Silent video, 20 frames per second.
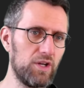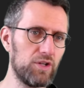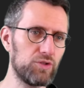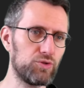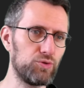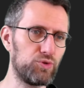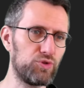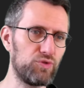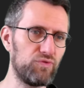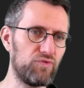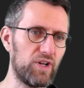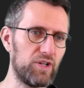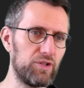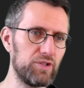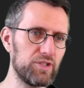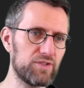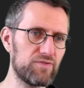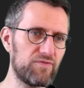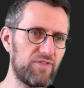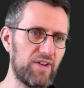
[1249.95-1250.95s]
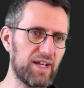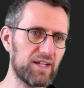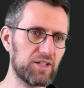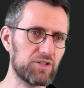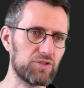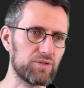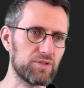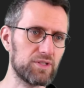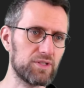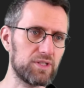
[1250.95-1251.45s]
due to various
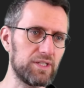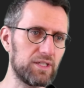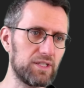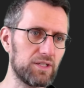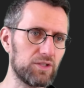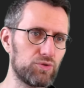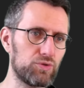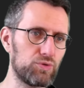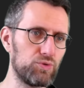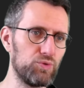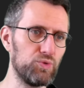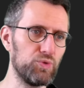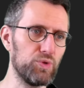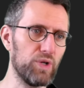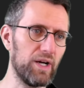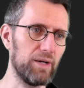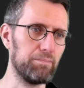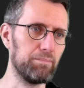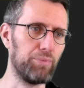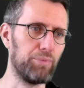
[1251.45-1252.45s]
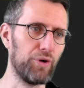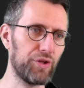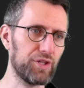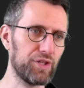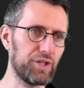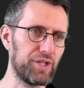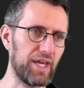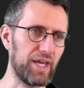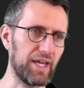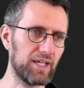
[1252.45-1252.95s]
factors, leading to a
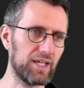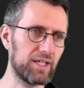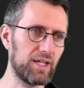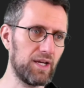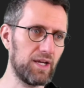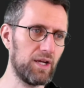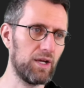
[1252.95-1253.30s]
bottleneck